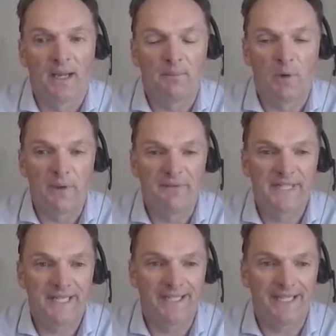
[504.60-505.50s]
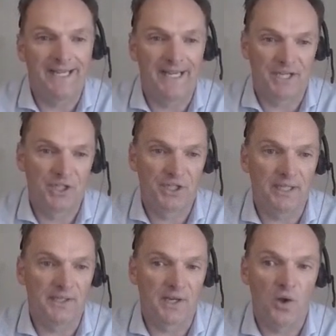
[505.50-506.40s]
We've seen
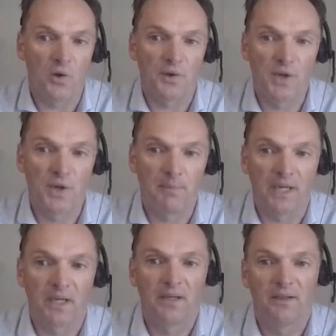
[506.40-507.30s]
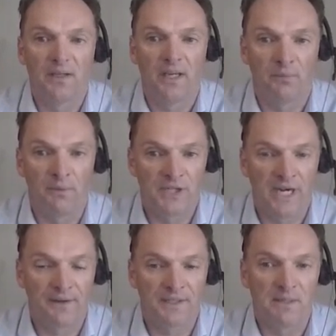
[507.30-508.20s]
ESG as a hot topic with
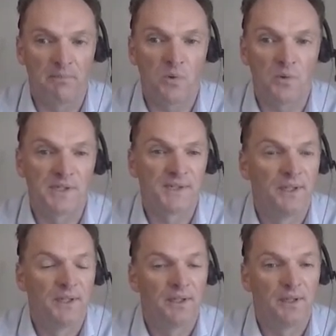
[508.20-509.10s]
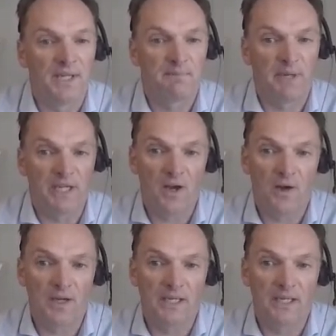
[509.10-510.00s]
charity boards, and it's been
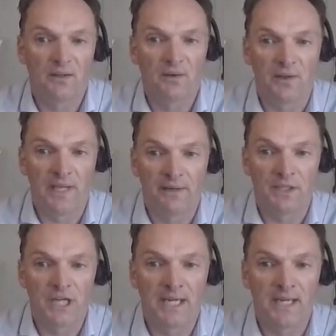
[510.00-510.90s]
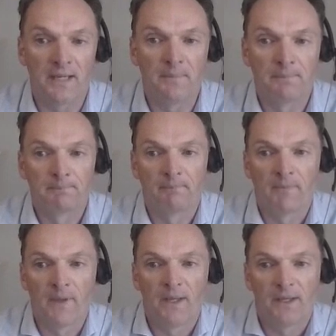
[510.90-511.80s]
high on their agenda.
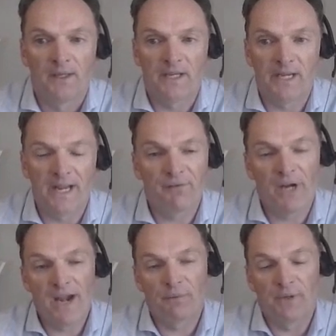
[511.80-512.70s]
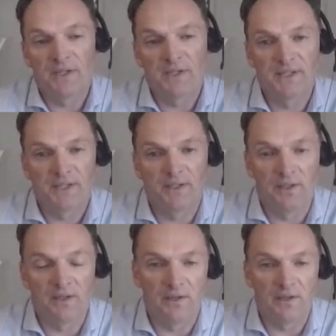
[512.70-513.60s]
And in other areas
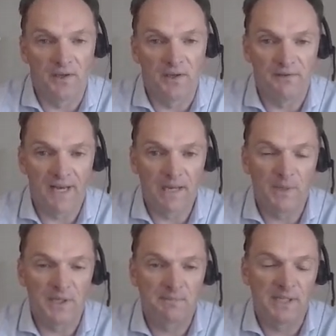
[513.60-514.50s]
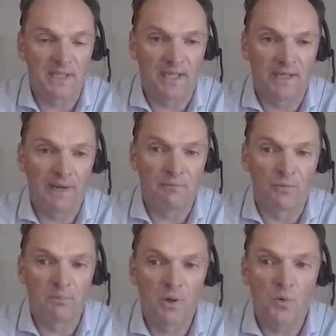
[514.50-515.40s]
and developments, particularly around
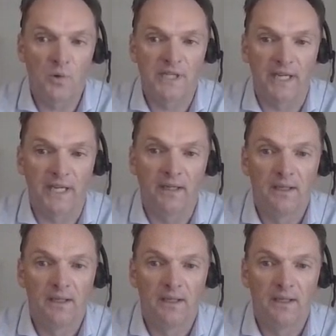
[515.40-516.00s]
reporting,